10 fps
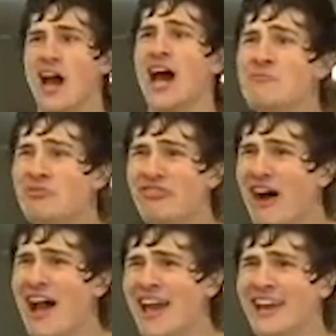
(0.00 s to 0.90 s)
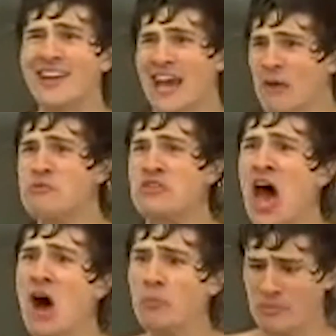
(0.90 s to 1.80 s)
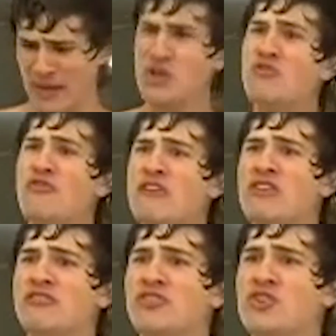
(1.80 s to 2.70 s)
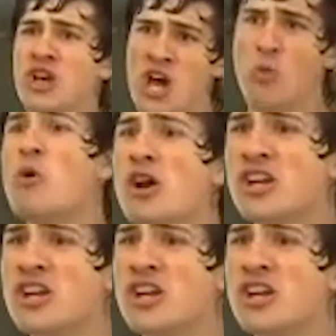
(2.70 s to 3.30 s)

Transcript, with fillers: the other. Anthony's was a taquito. And mine was a